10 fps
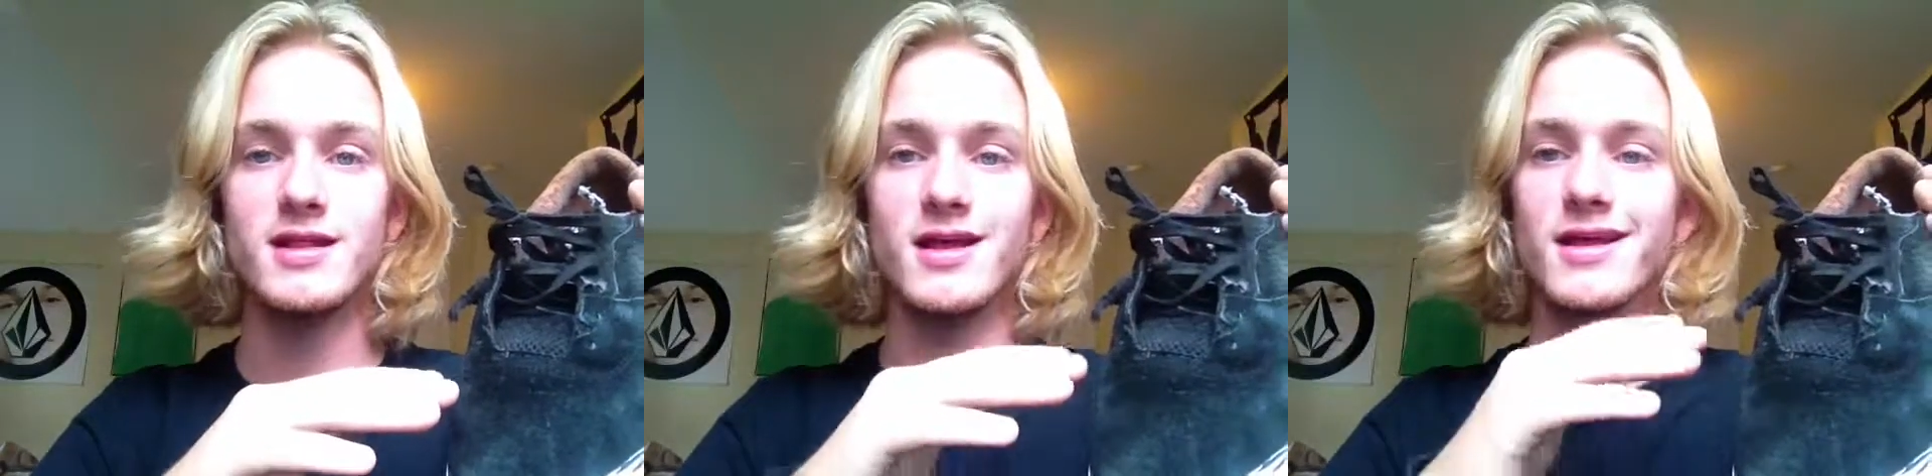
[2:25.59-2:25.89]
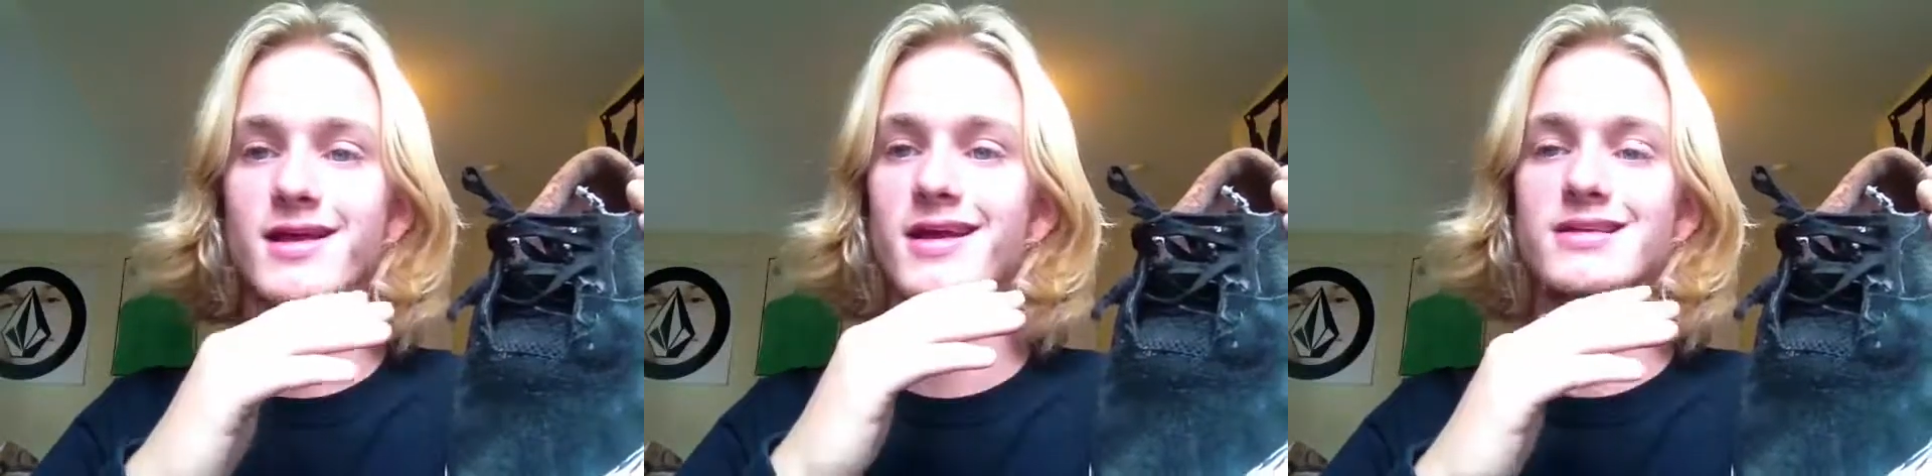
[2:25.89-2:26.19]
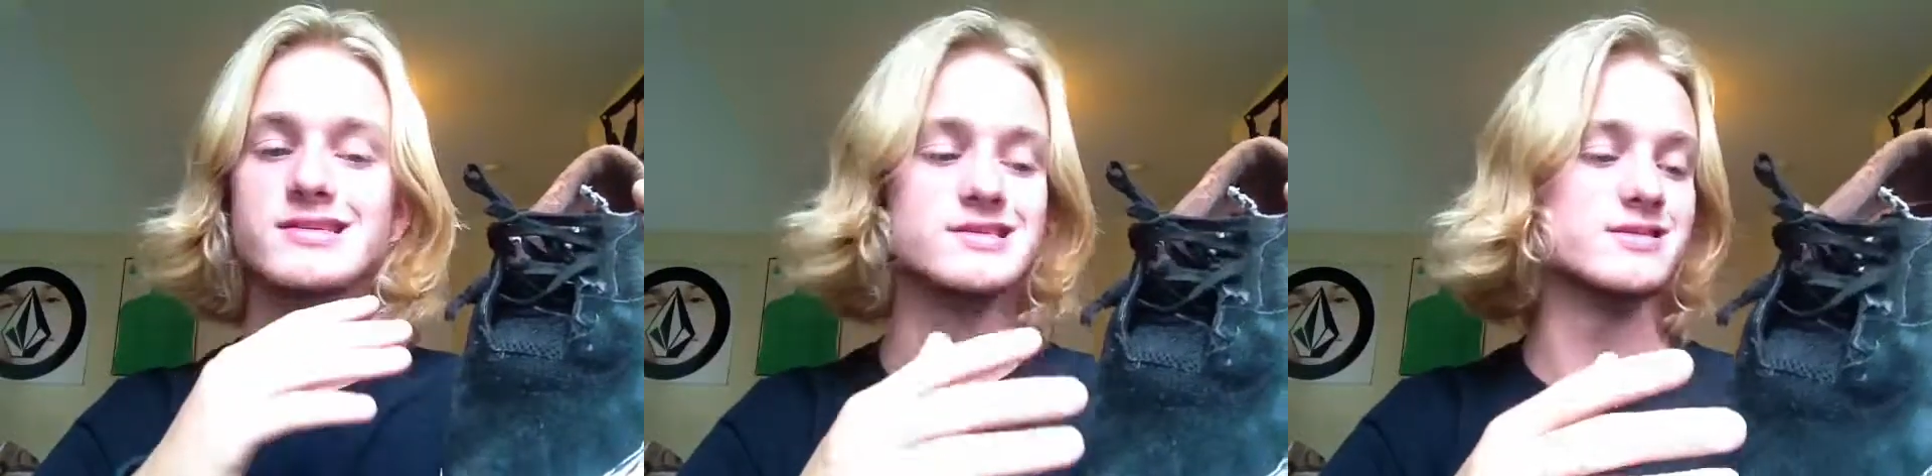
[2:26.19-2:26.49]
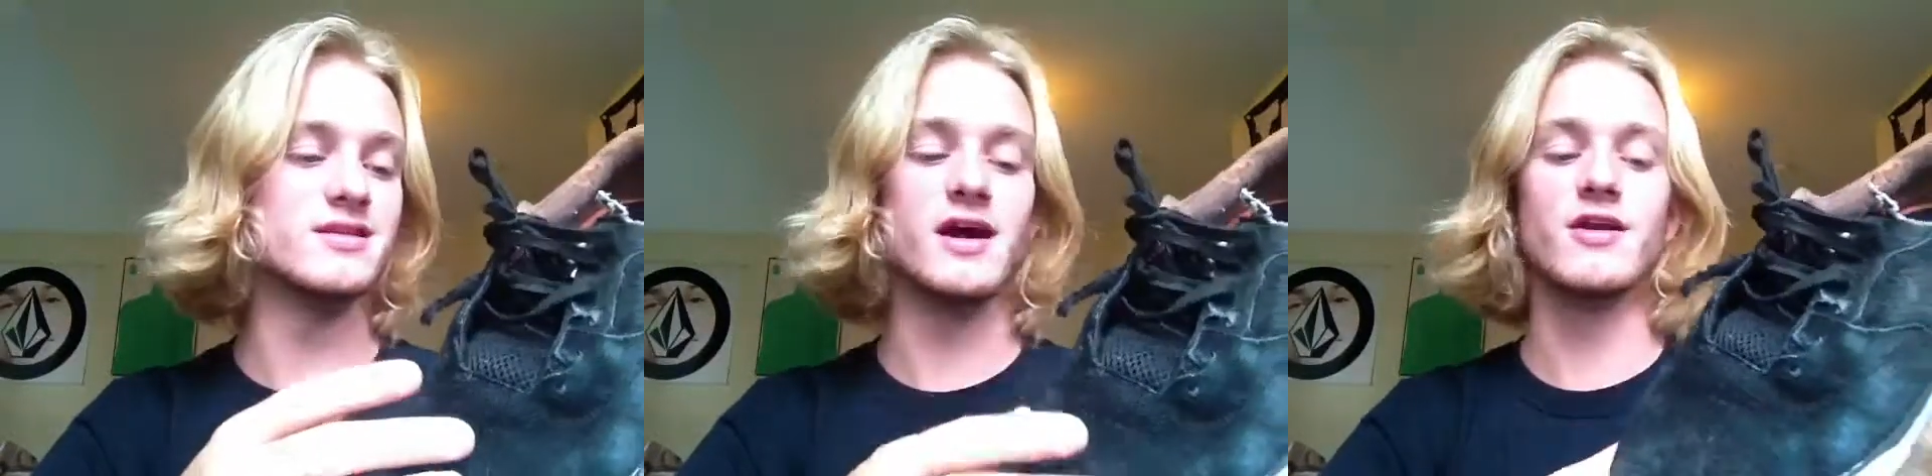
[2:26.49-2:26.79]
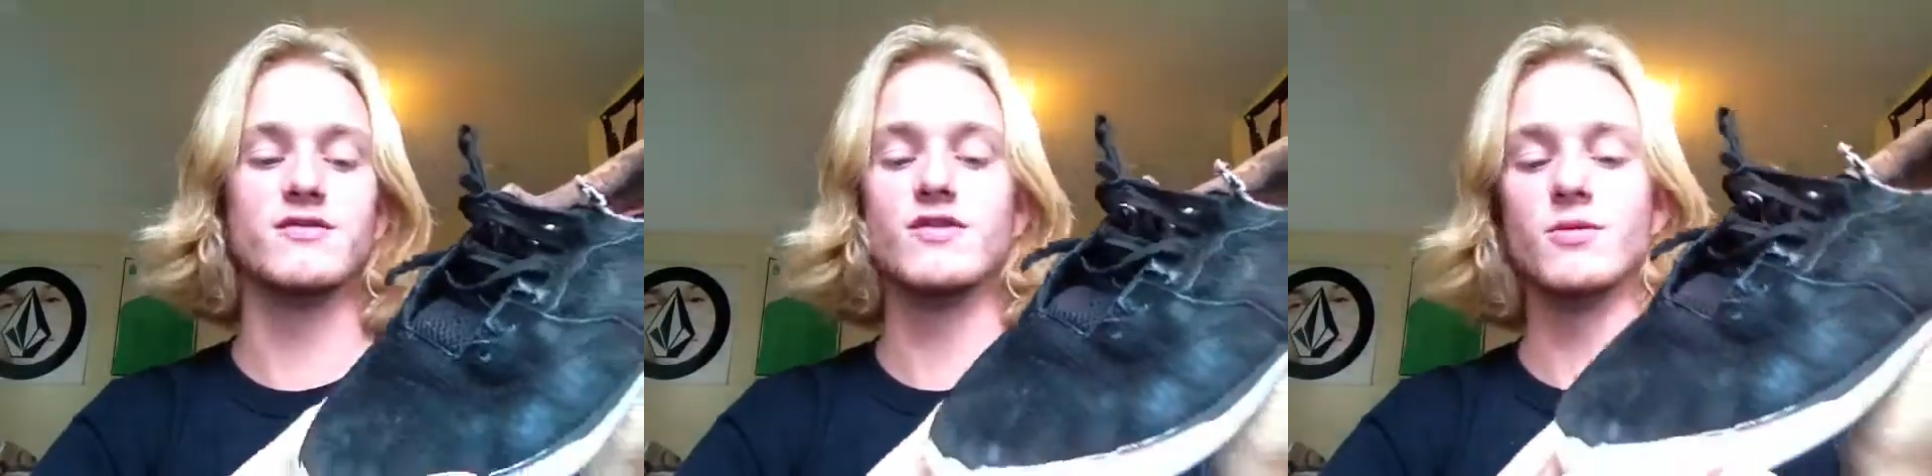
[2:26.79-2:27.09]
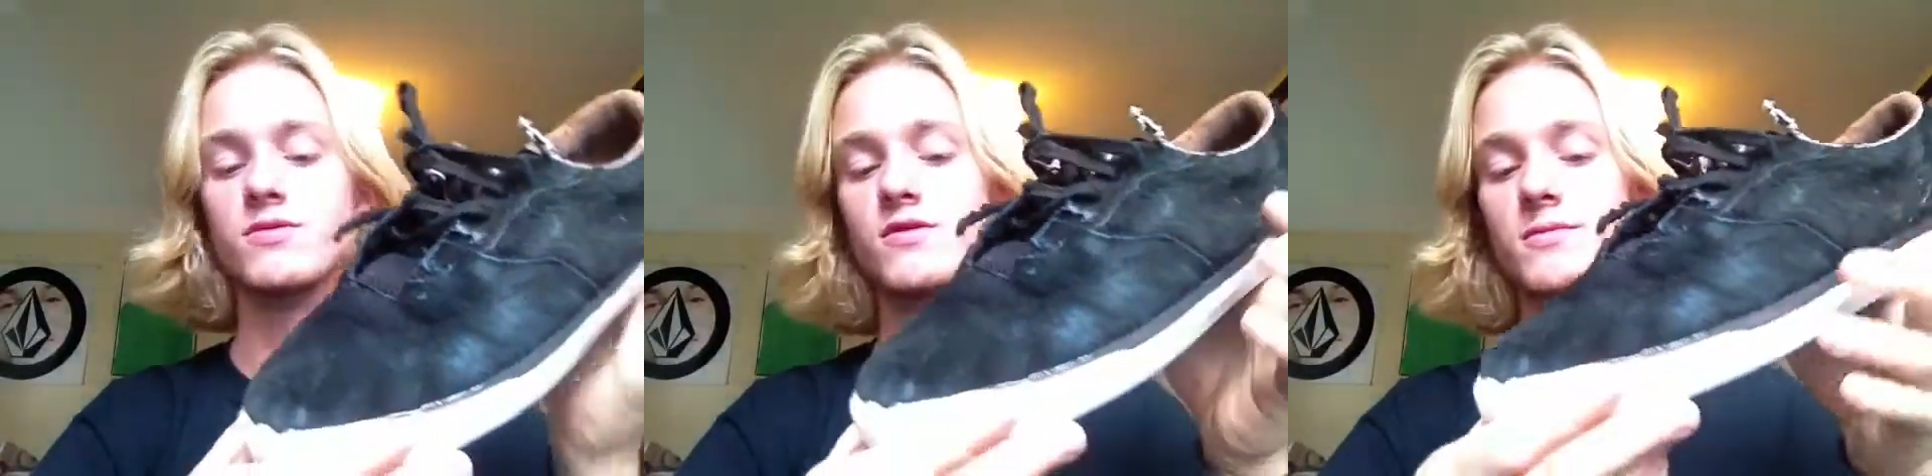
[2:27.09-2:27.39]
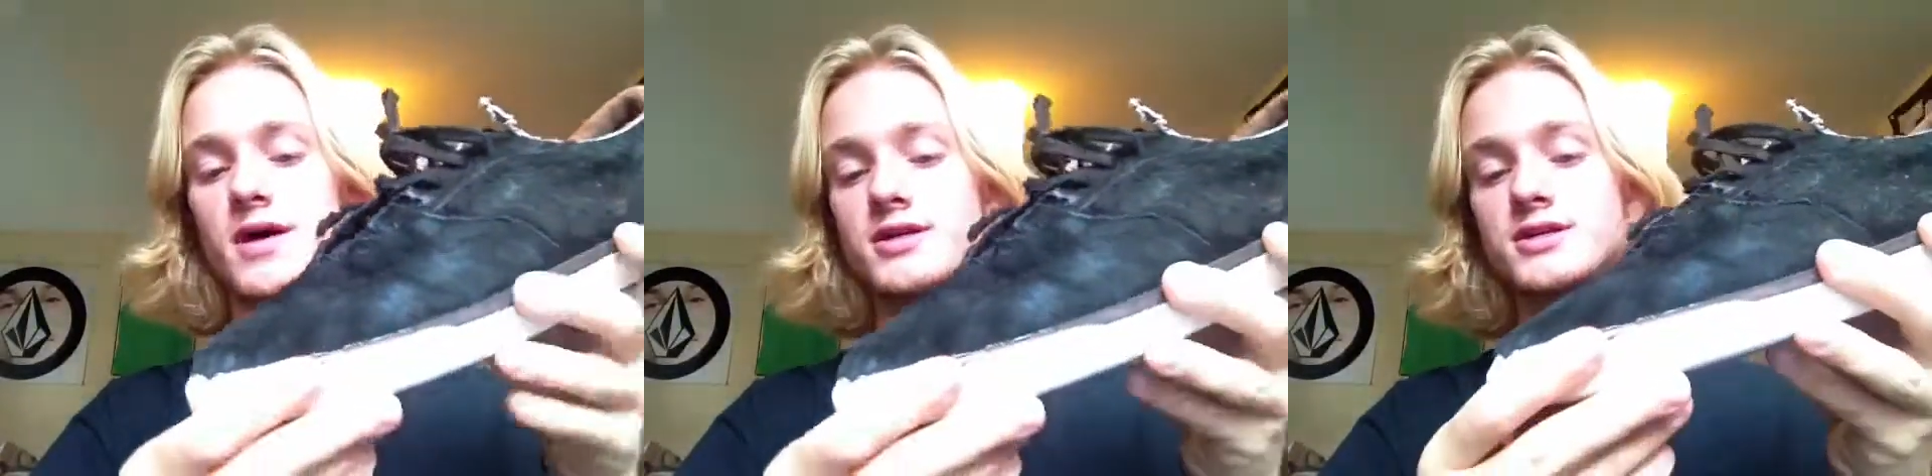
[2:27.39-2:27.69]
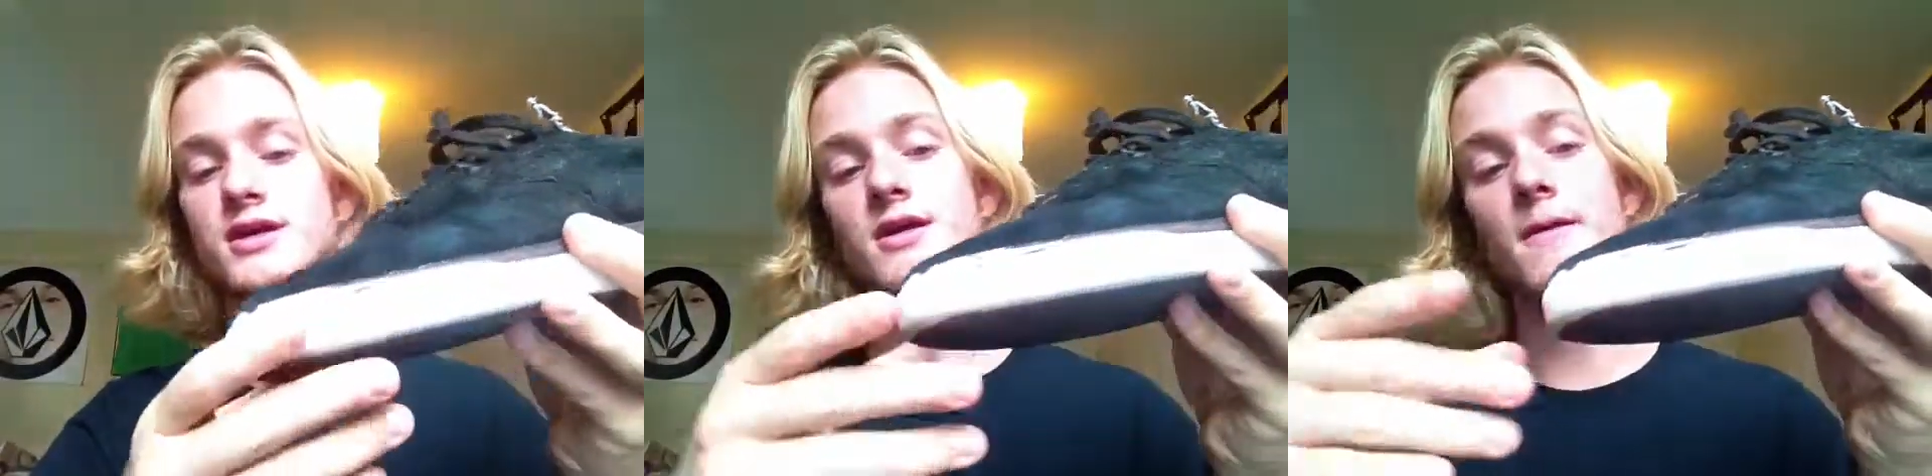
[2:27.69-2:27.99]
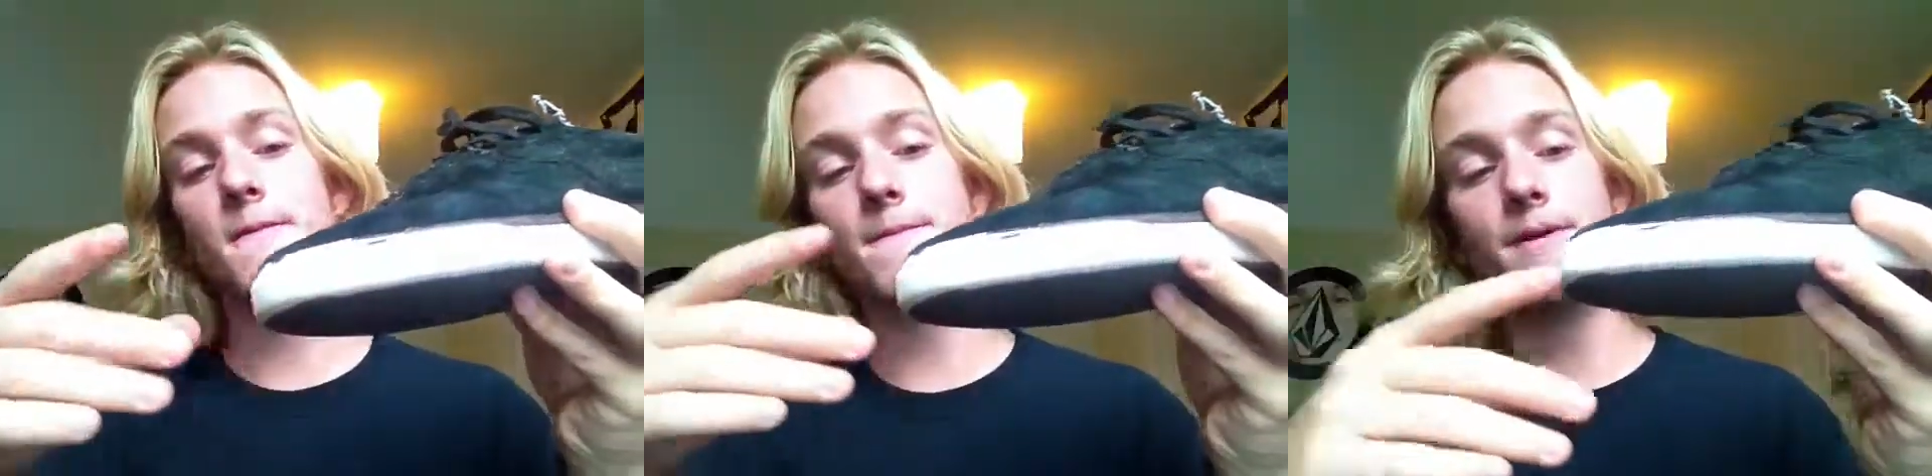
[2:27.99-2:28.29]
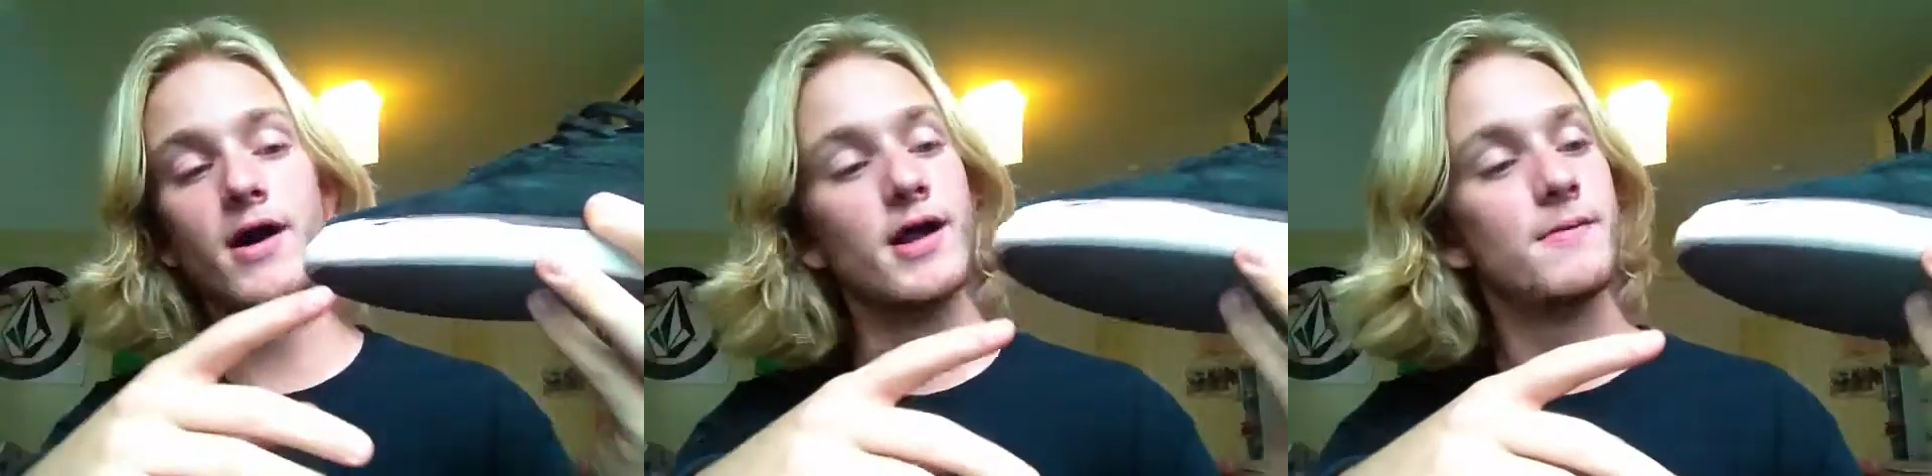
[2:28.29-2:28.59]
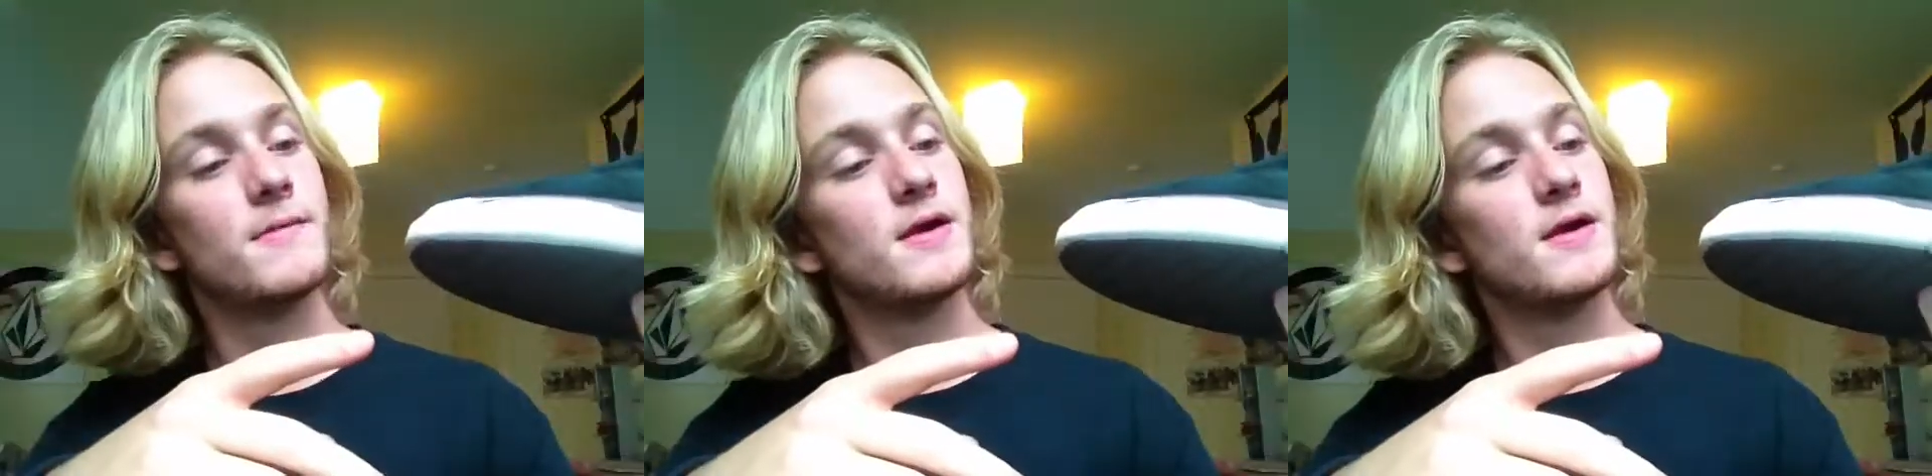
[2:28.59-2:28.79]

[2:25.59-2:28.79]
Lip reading: I just don't do much. But